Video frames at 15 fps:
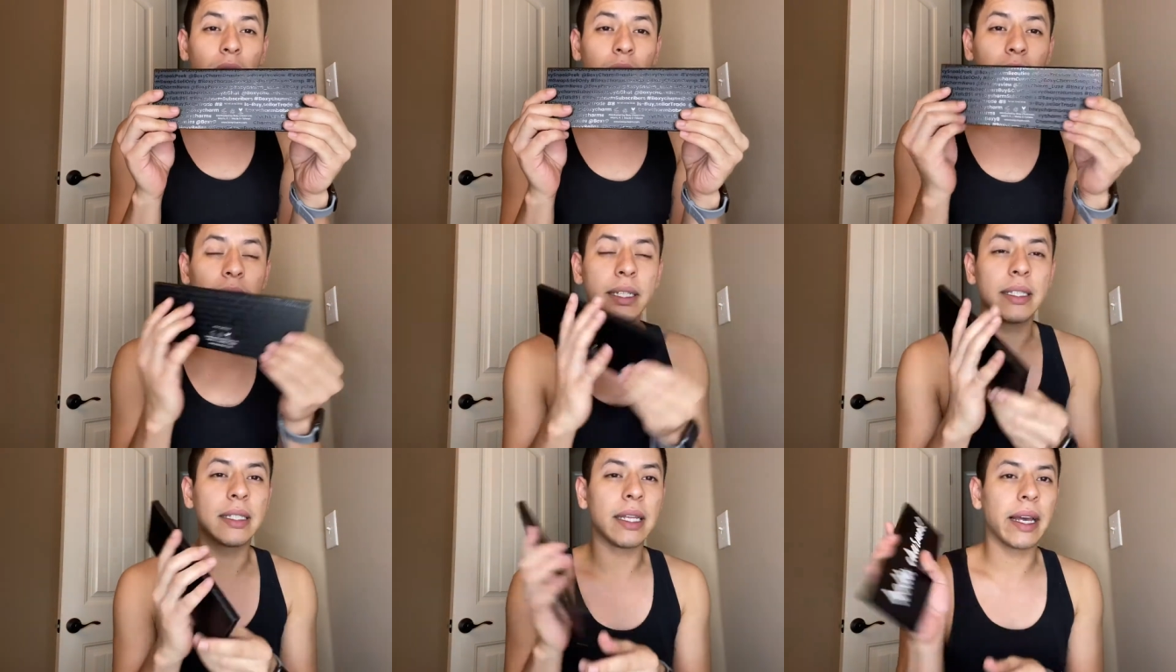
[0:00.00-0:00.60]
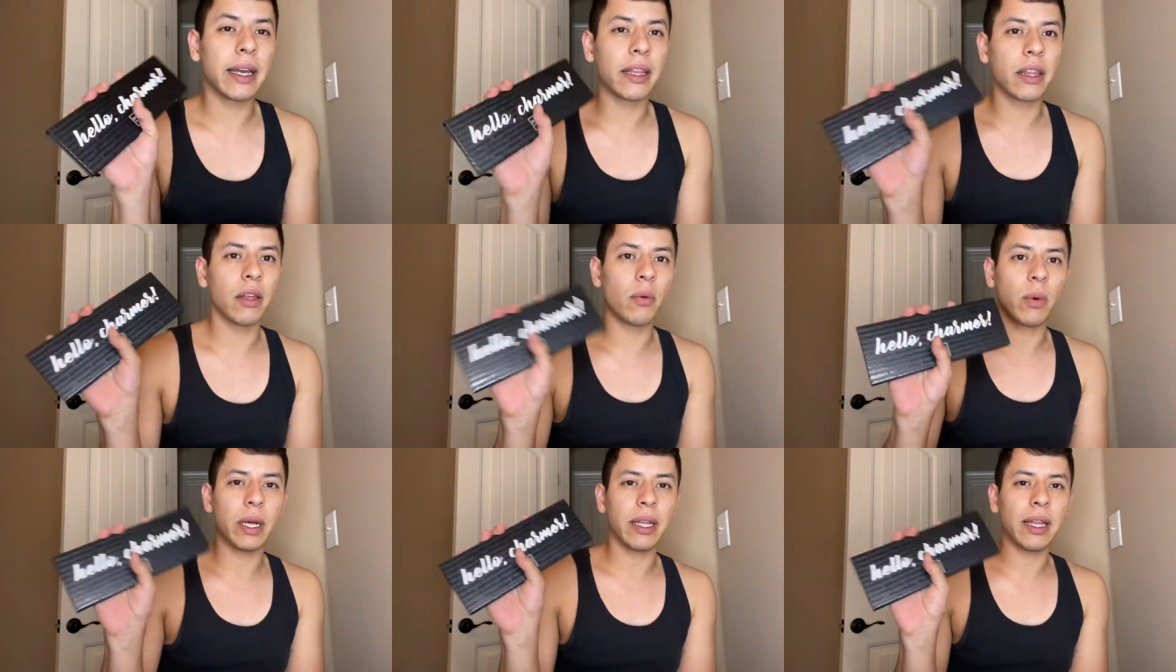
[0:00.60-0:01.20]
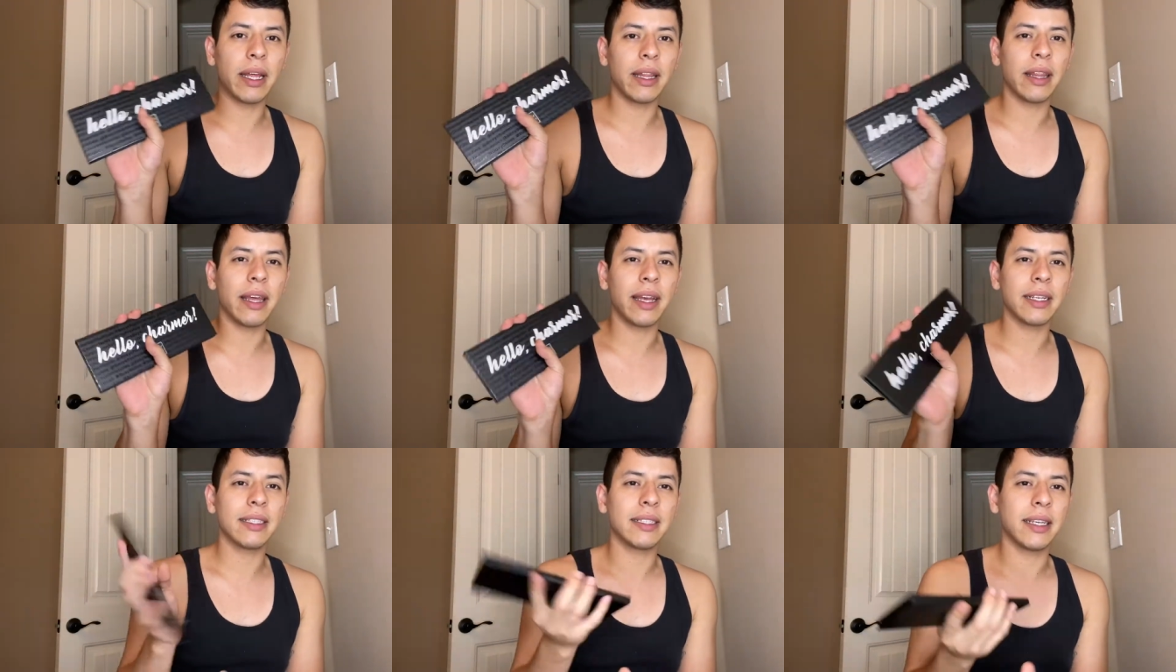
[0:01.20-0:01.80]
it's like the one that
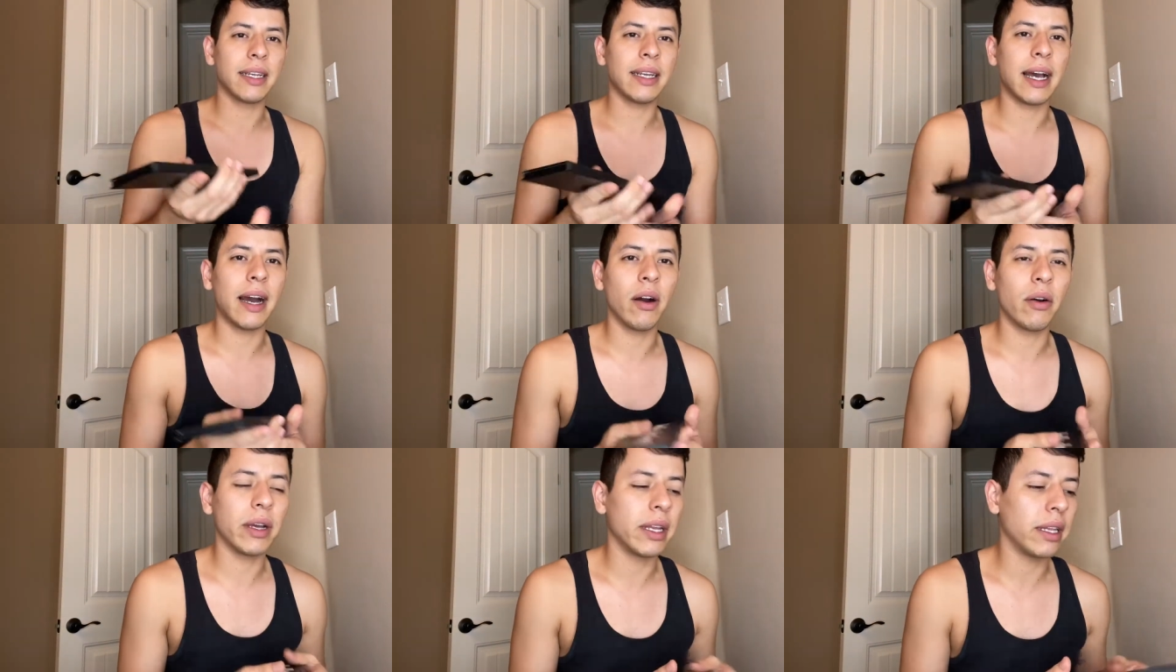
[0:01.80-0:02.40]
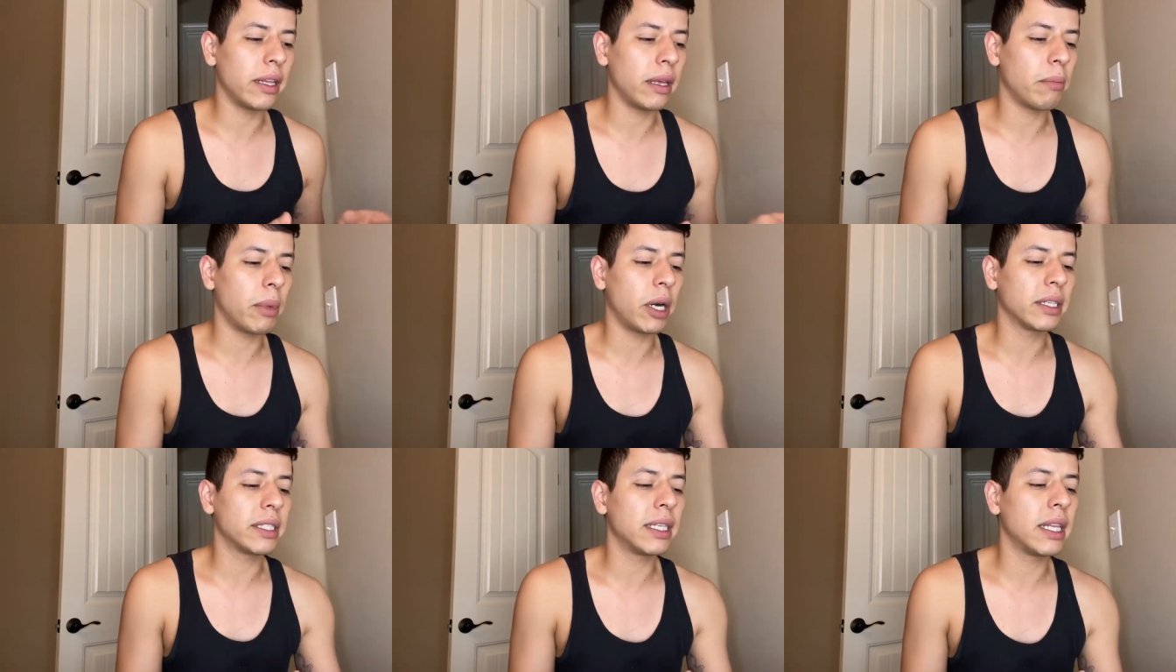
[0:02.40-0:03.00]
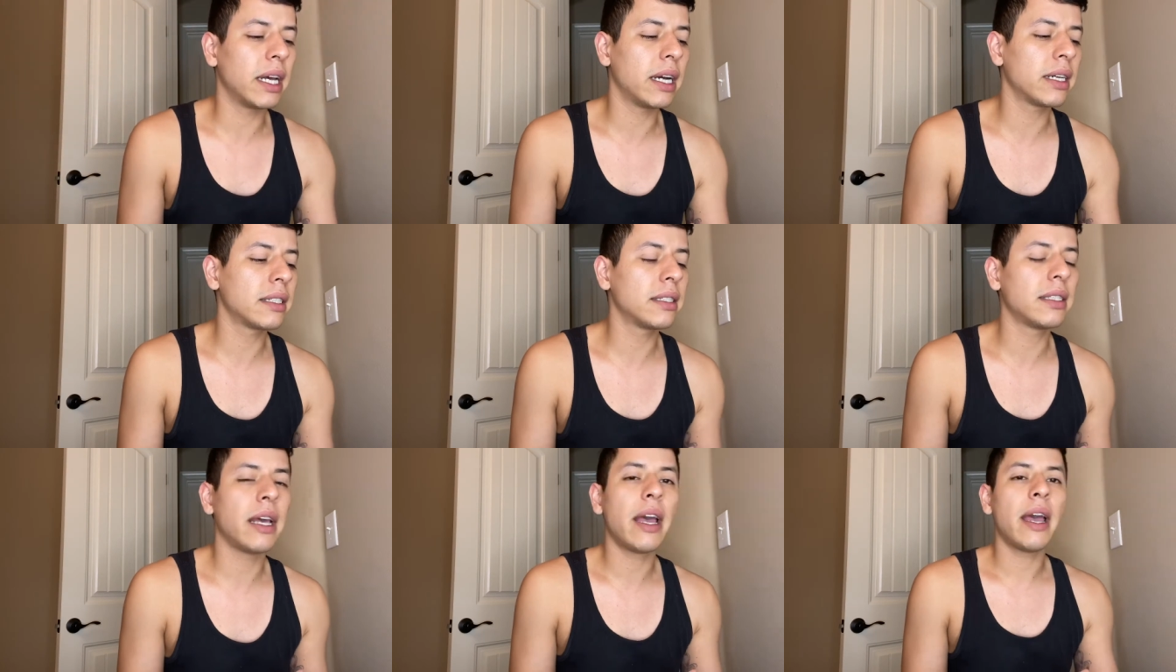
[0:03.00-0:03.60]
they sent out in the
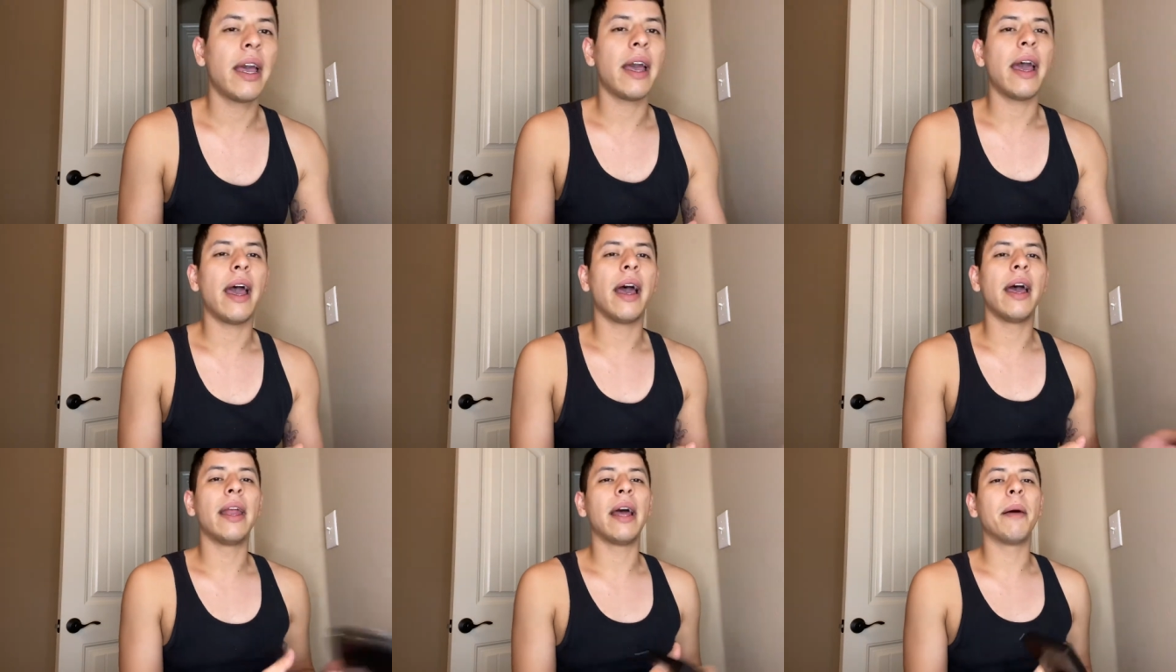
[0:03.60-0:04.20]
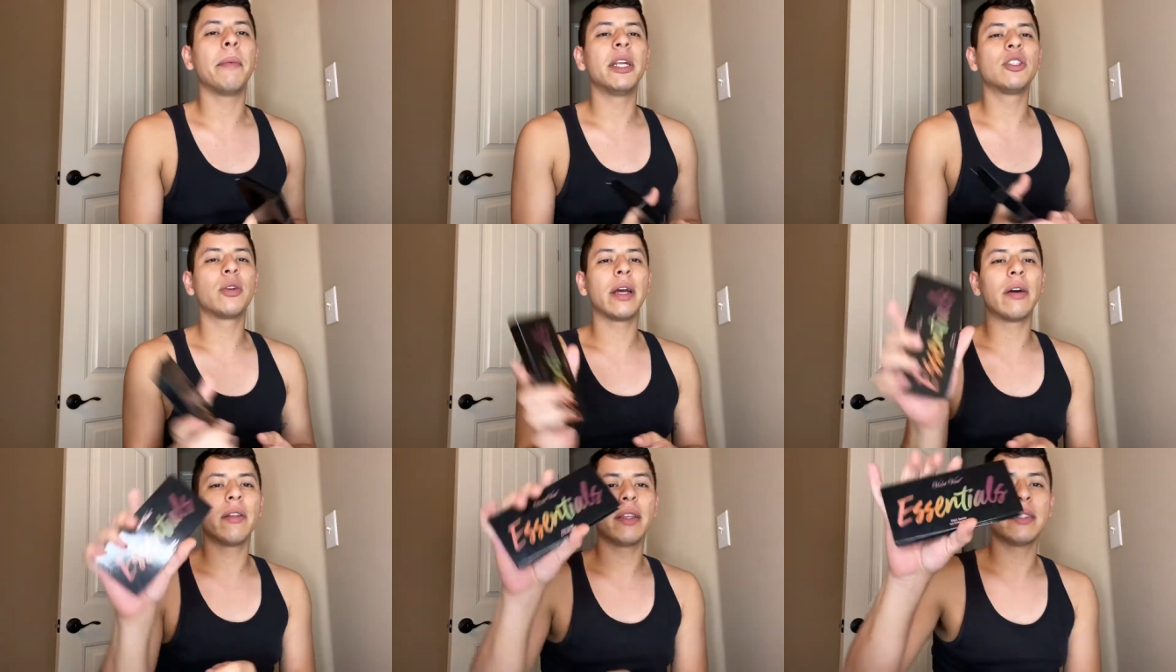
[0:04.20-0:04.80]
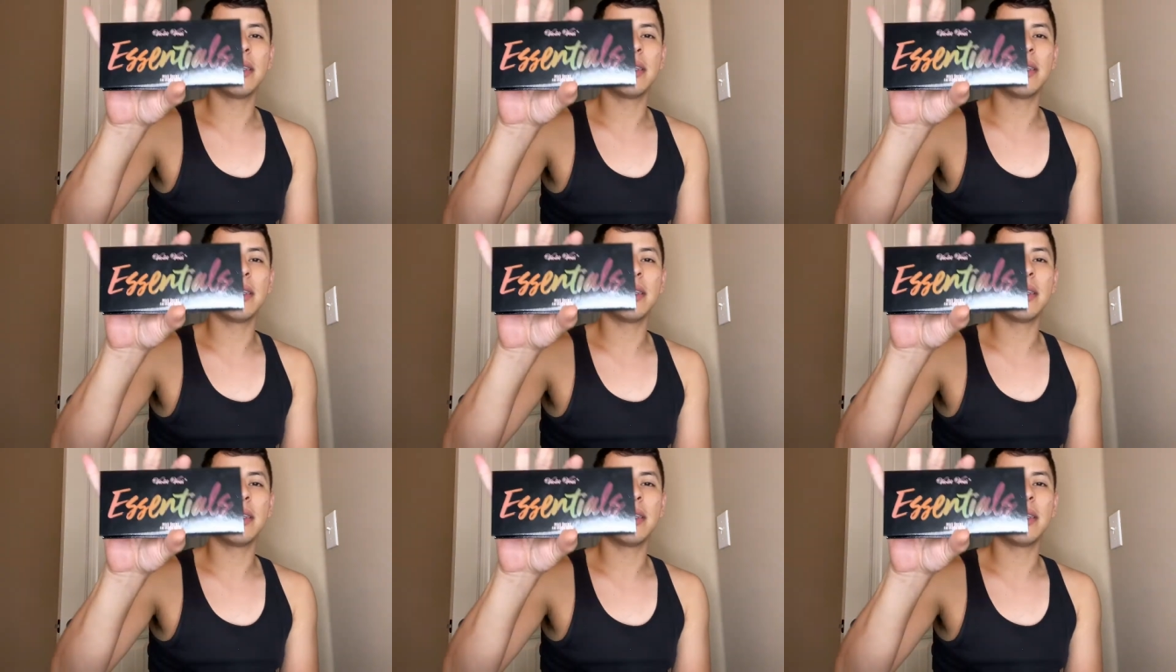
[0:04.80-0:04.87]
BoxyLuxe. And I'm going to try out this